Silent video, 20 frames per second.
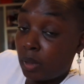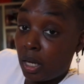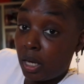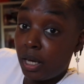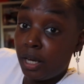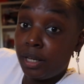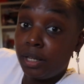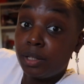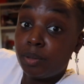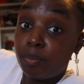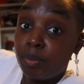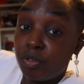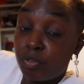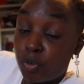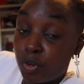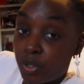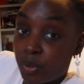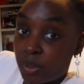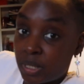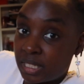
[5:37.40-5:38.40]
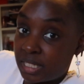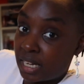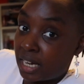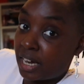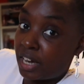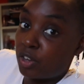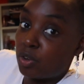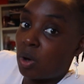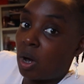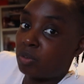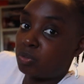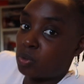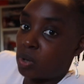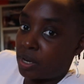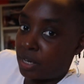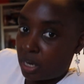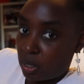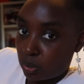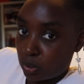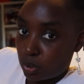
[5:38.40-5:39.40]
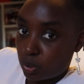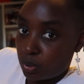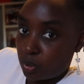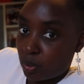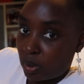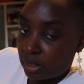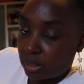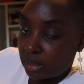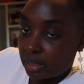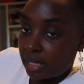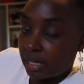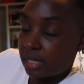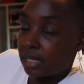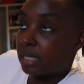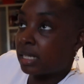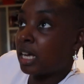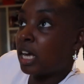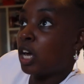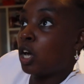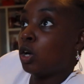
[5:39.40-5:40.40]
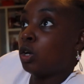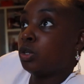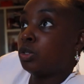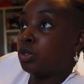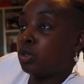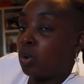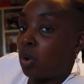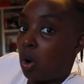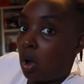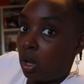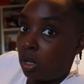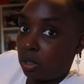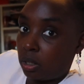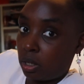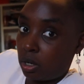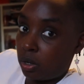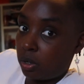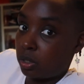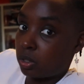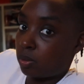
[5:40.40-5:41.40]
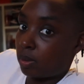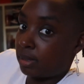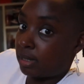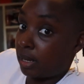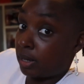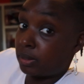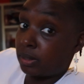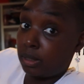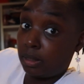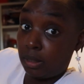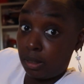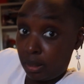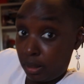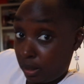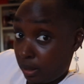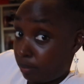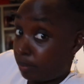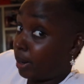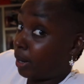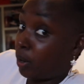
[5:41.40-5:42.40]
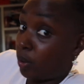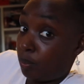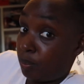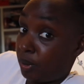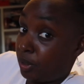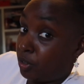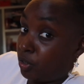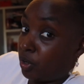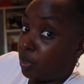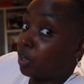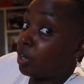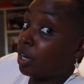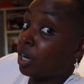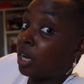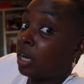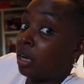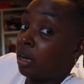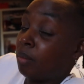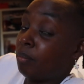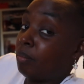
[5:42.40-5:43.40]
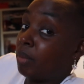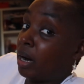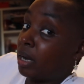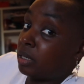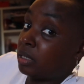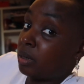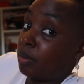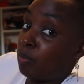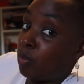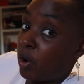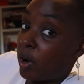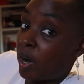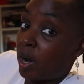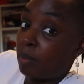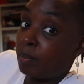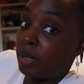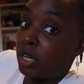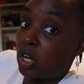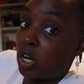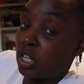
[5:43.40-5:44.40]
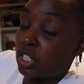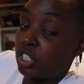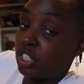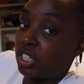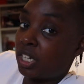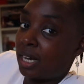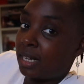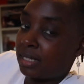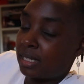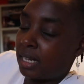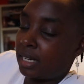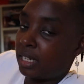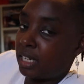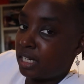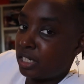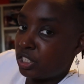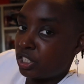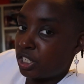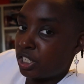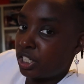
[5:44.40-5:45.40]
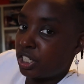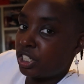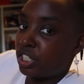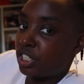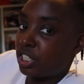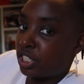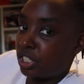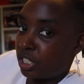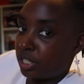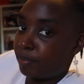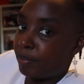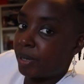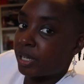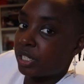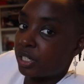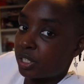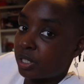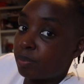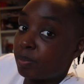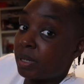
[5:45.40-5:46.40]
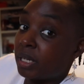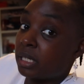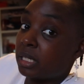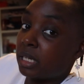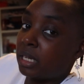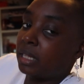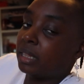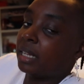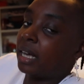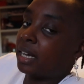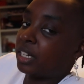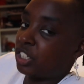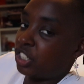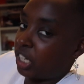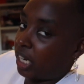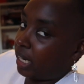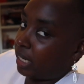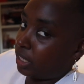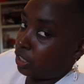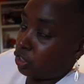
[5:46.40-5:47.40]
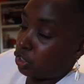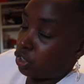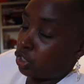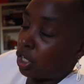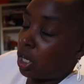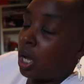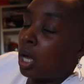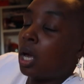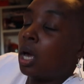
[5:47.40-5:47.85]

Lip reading: And before you kiss a guy, you have to announce who you want to kiss. So all the girls were sexy, in my opinion. But Moira, because she has an injury, she didn't participate in that challenge.